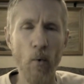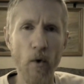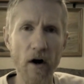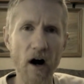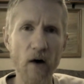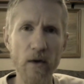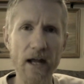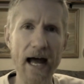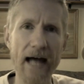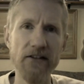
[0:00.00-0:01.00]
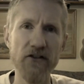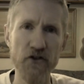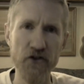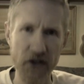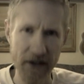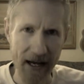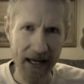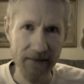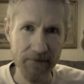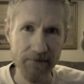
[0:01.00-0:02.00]
Where are we at
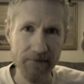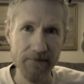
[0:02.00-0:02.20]
tonight